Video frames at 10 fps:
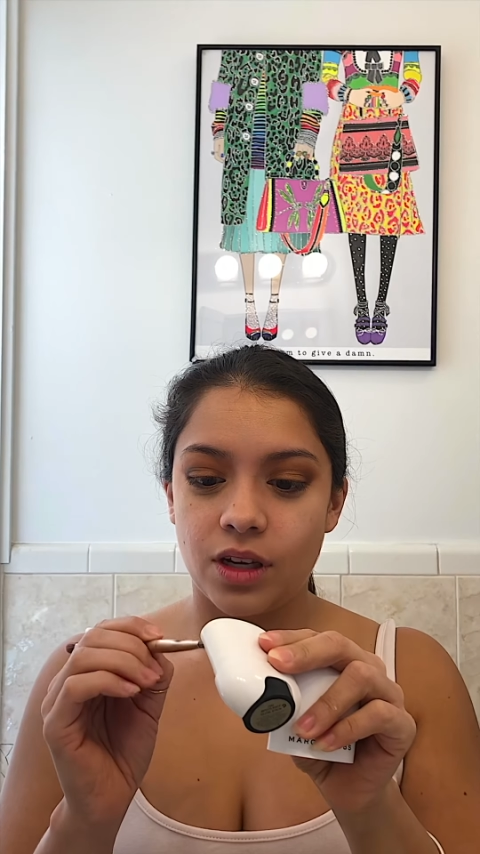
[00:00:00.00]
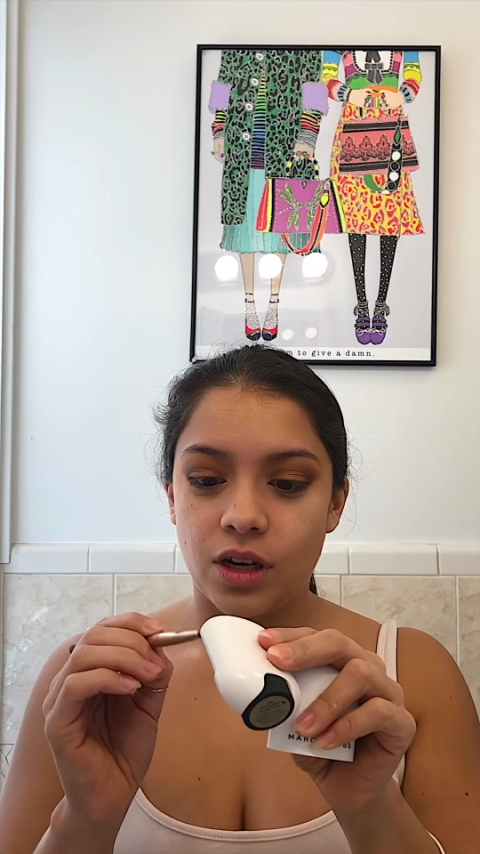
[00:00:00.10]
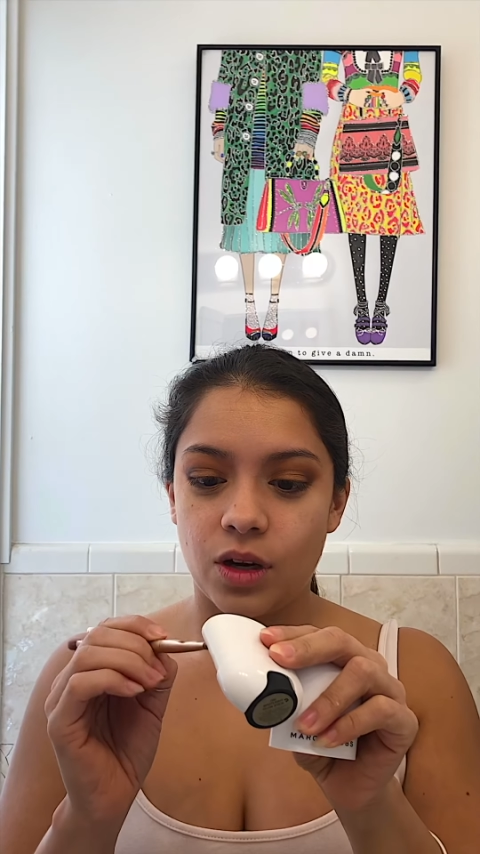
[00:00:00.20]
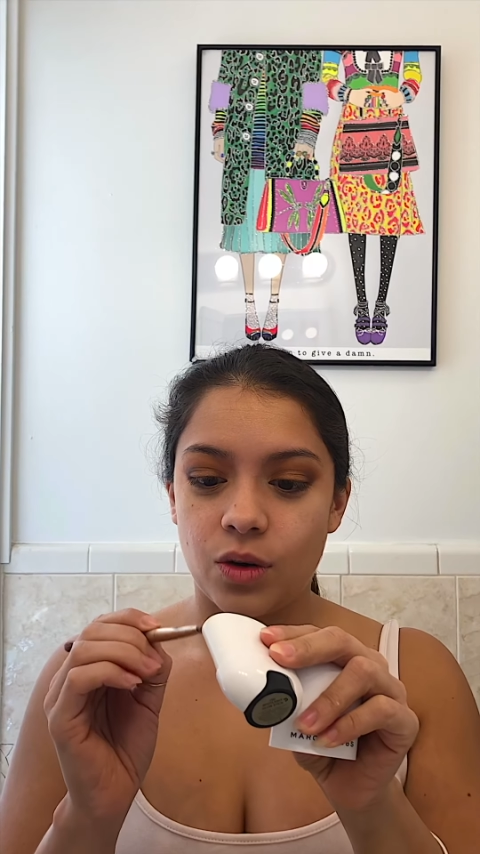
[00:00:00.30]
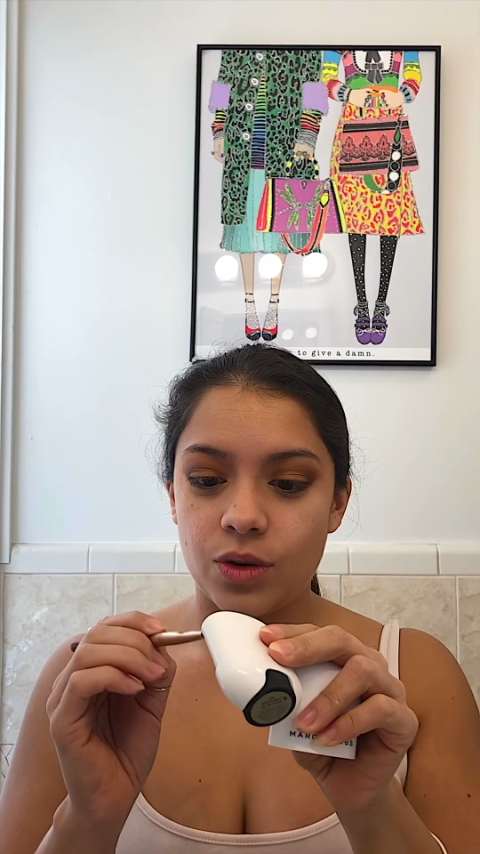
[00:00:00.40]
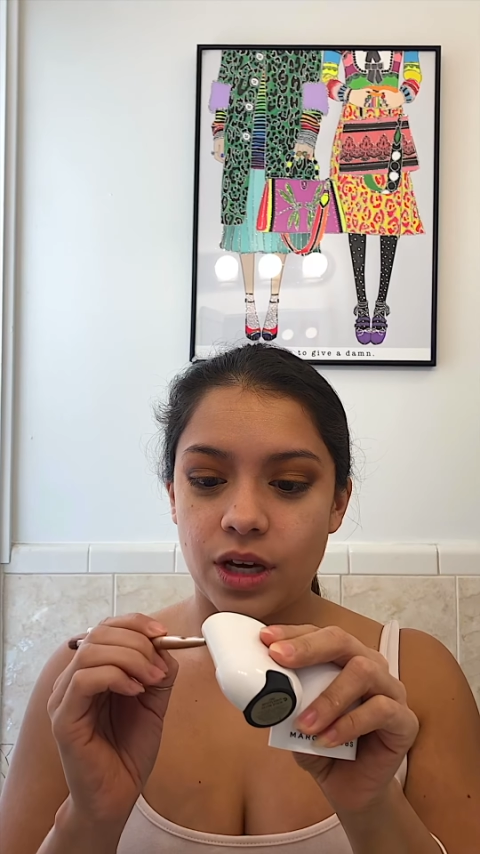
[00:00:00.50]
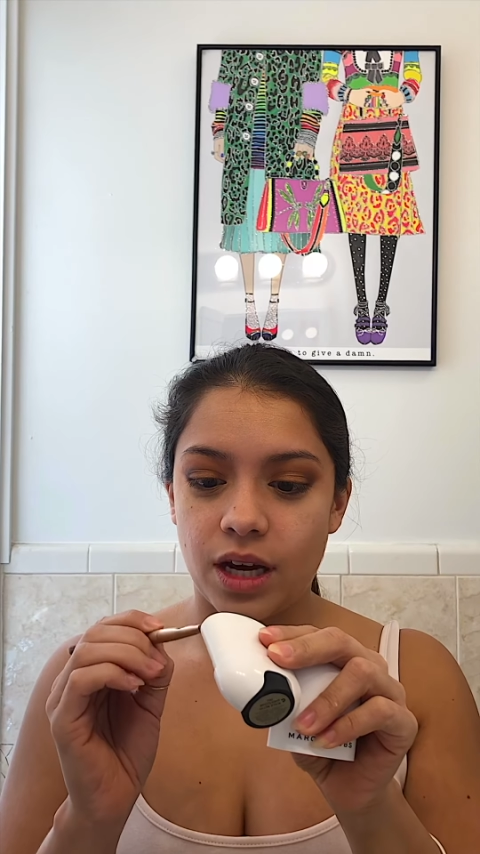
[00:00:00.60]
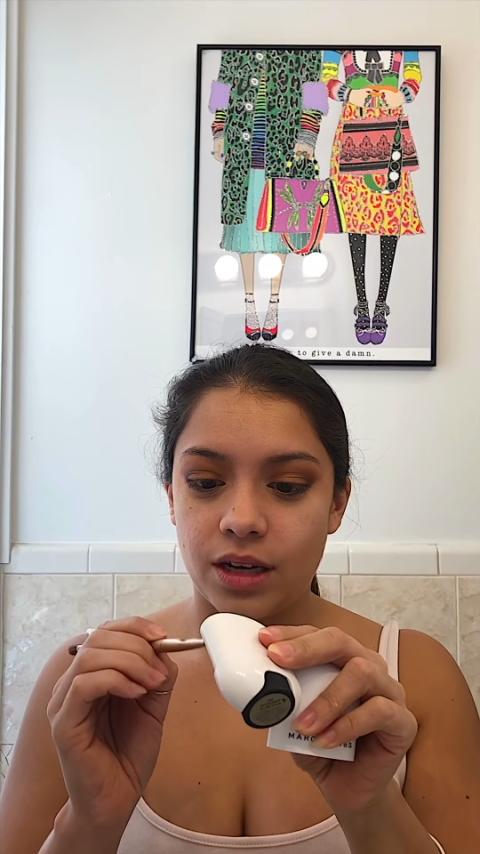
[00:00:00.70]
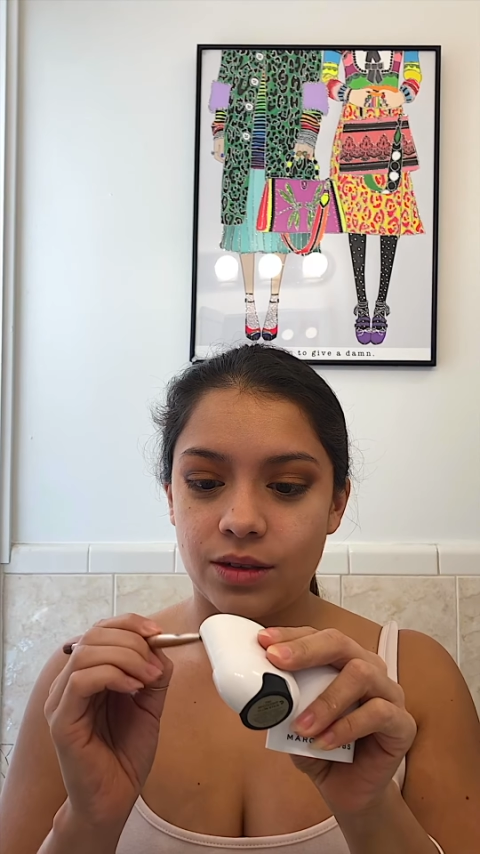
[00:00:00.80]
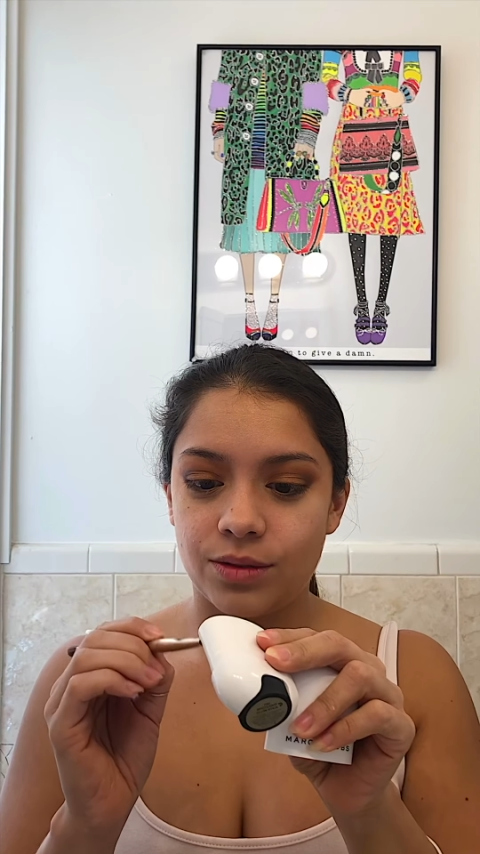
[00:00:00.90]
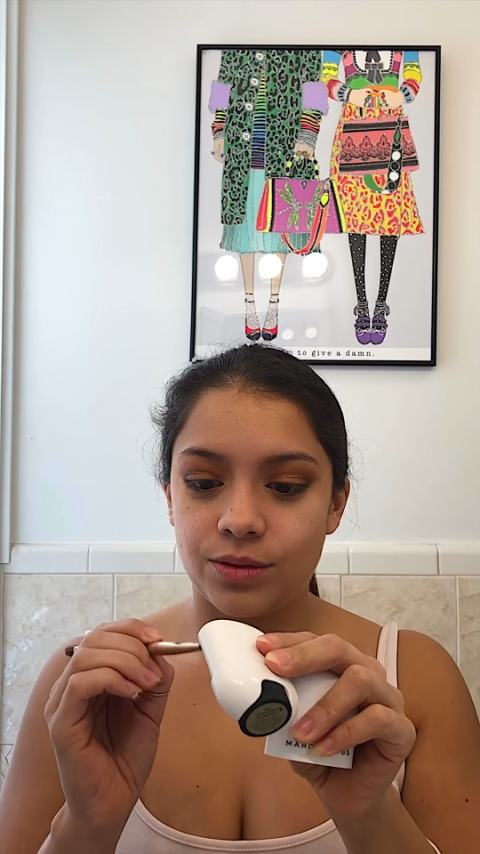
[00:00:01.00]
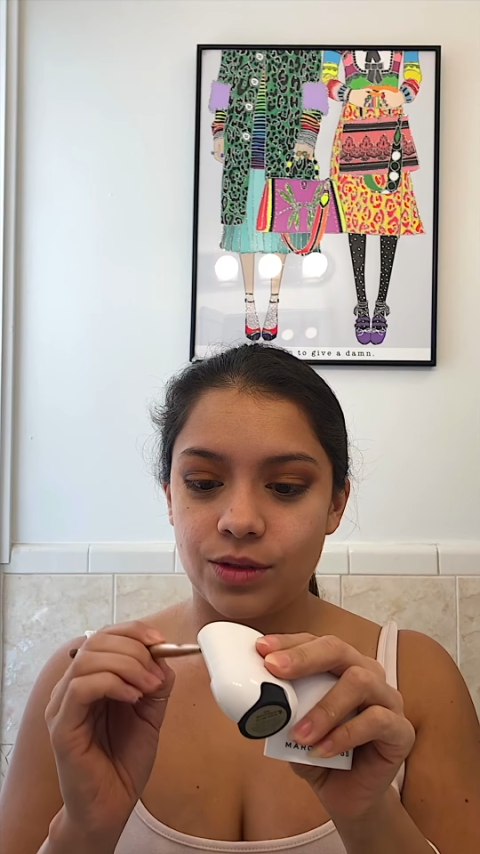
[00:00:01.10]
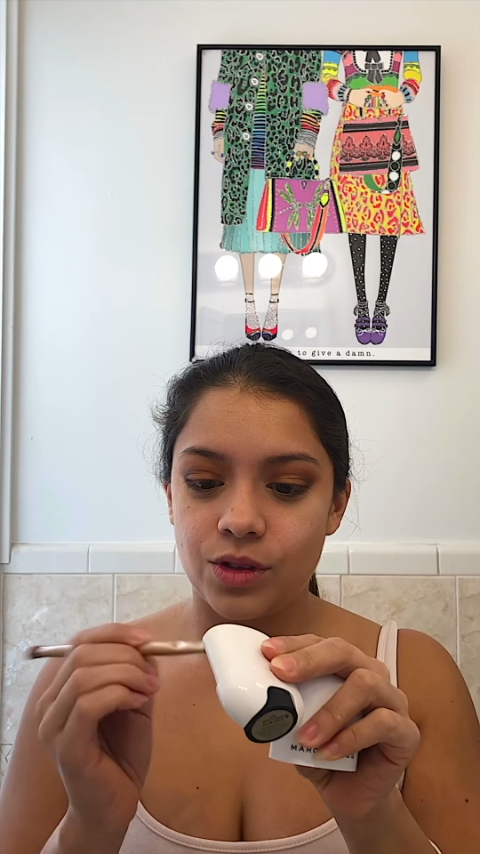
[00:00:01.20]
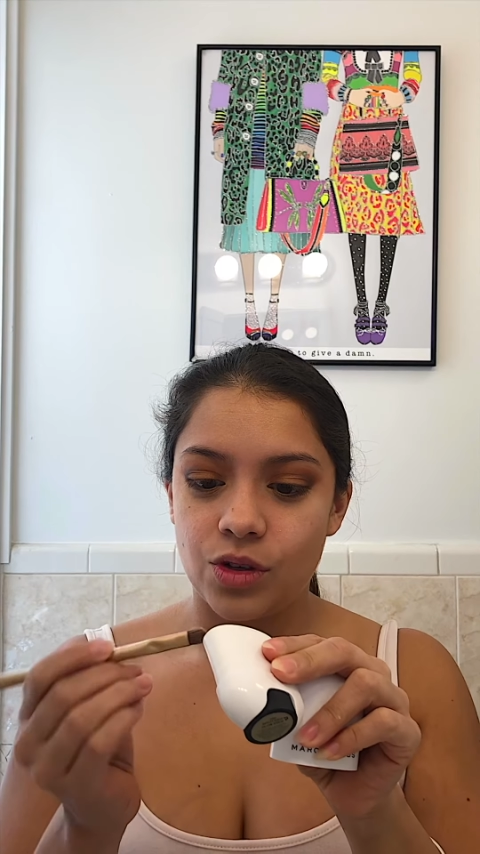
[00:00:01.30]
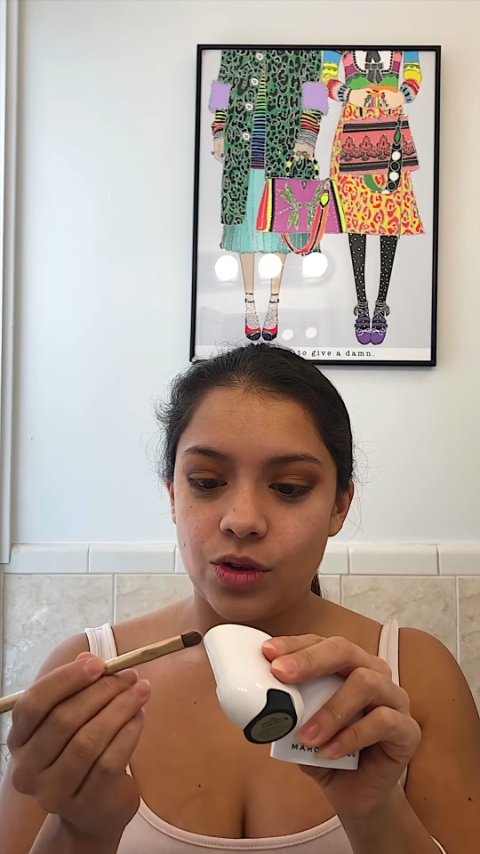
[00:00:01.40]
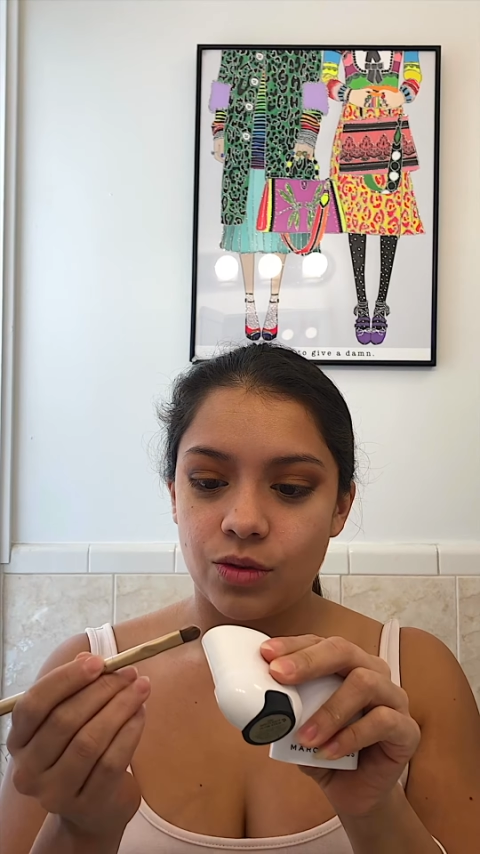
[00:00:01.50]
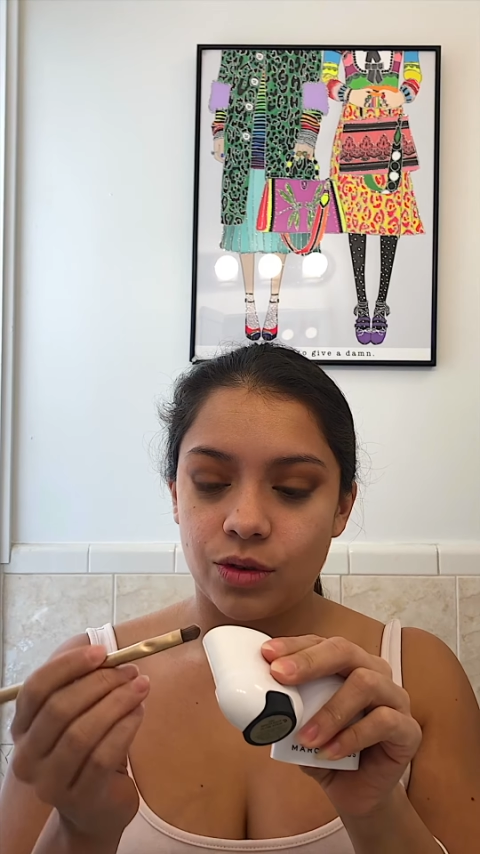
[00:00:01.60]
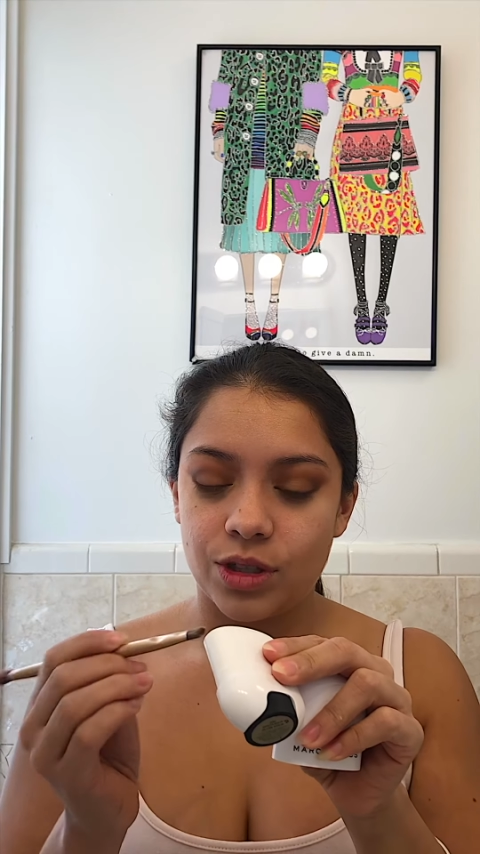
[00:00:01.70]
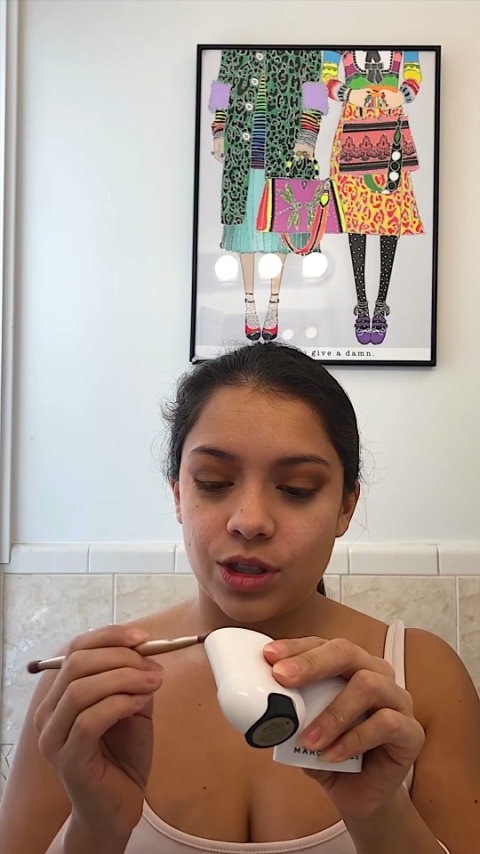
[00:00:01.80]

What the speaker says: Oh yeah. We're going